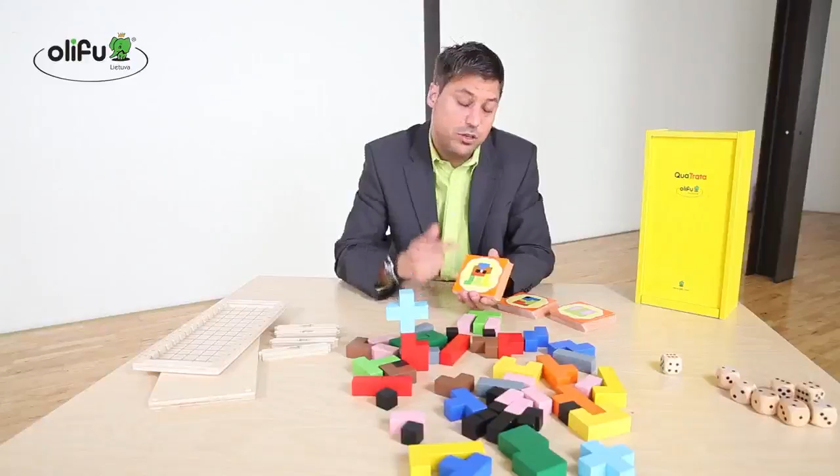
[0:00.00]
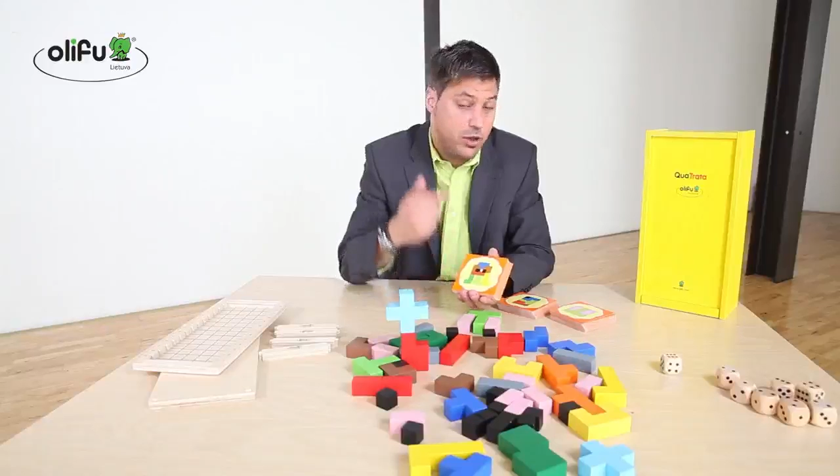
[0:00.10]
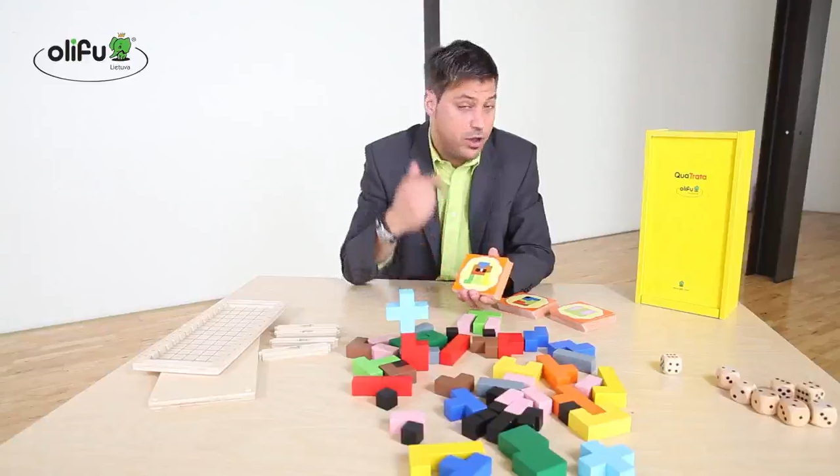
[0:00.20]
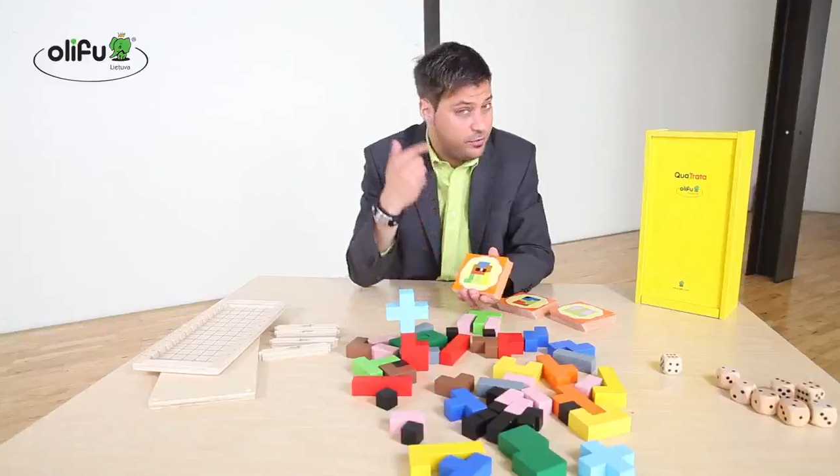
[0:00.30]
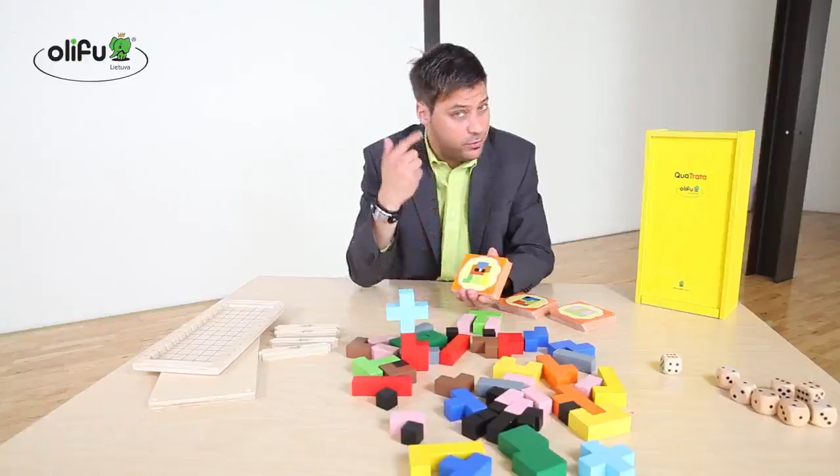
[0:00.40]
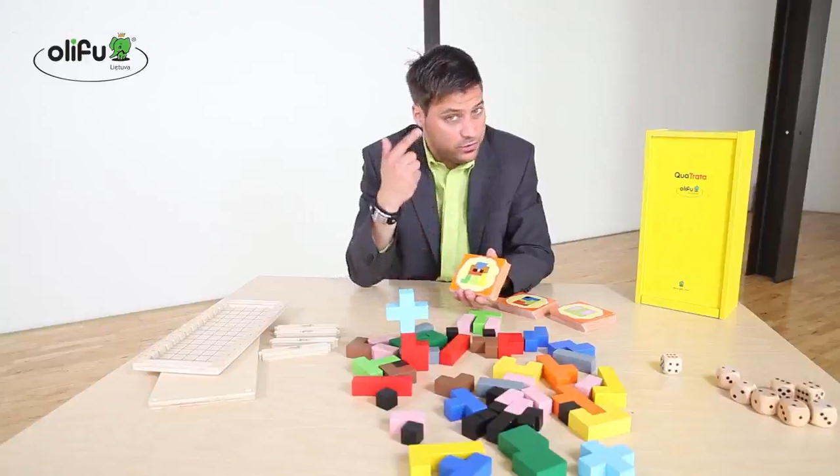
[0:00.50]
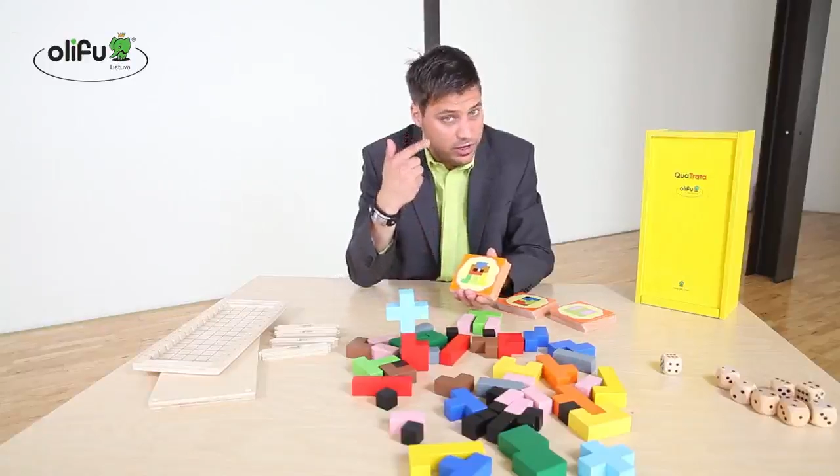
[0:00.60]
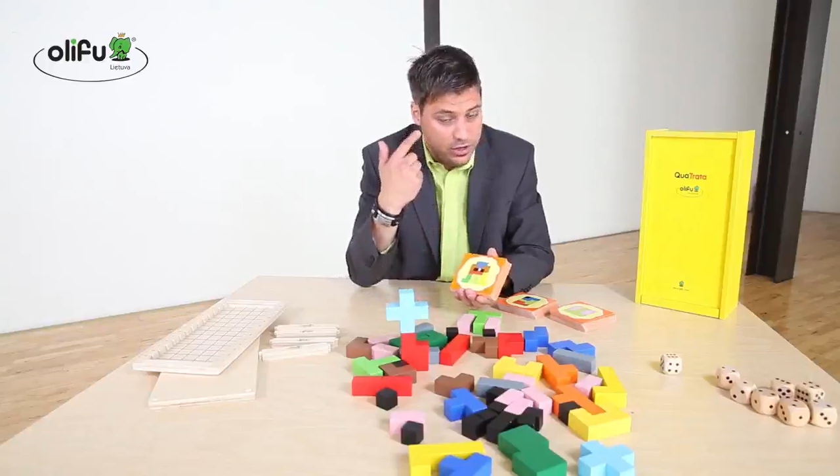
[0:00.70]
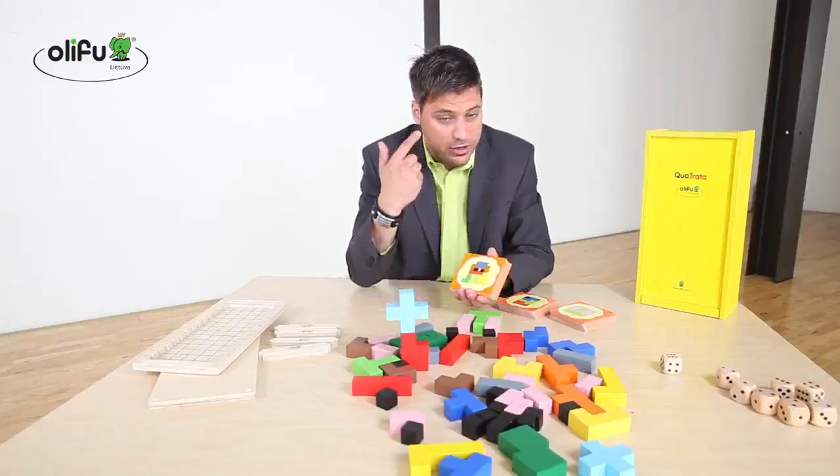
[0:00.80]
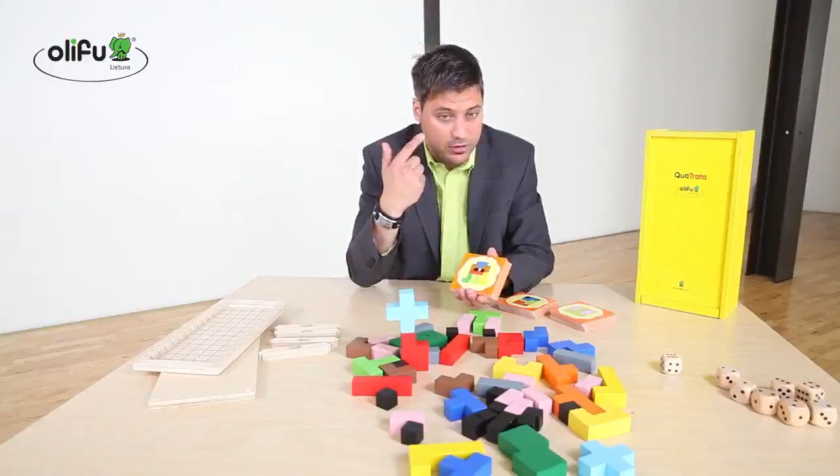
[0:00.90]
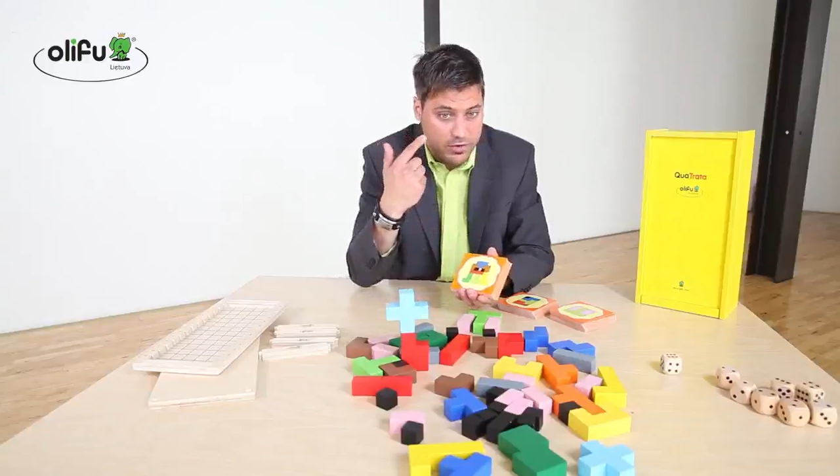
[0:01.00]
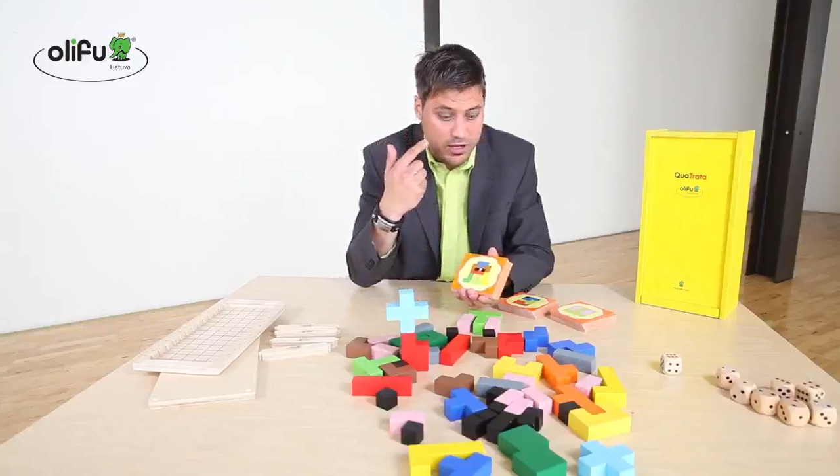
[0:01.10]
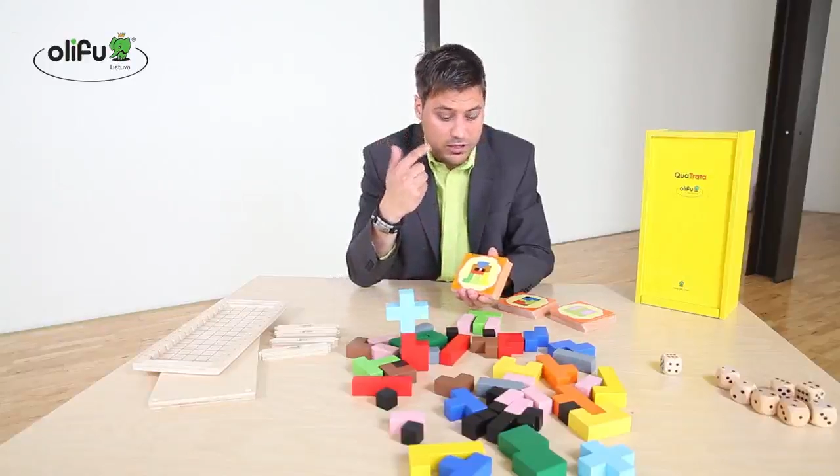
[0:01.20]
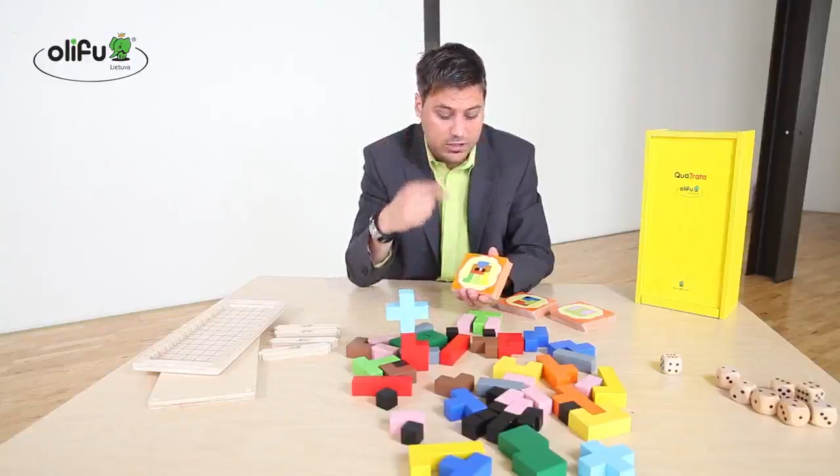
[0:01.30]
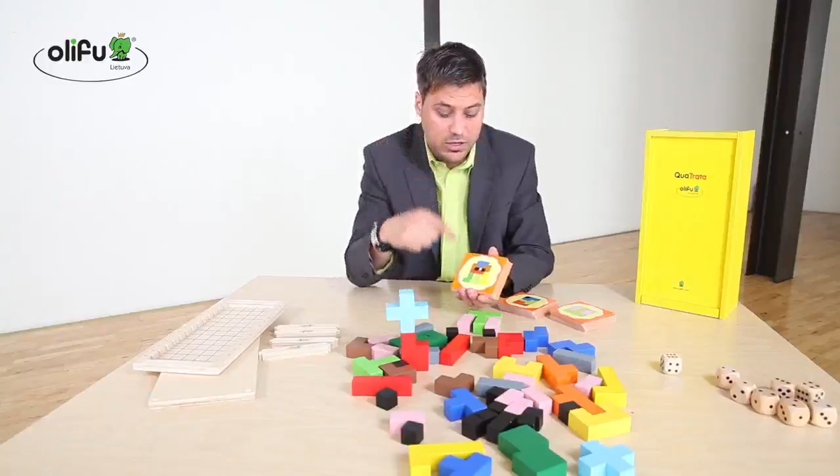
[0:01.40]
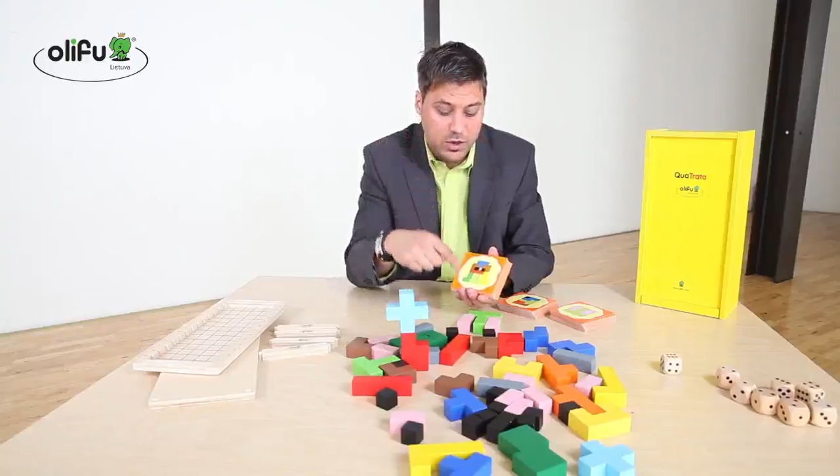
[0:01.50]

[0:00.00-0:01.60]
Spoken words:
you have to think in advance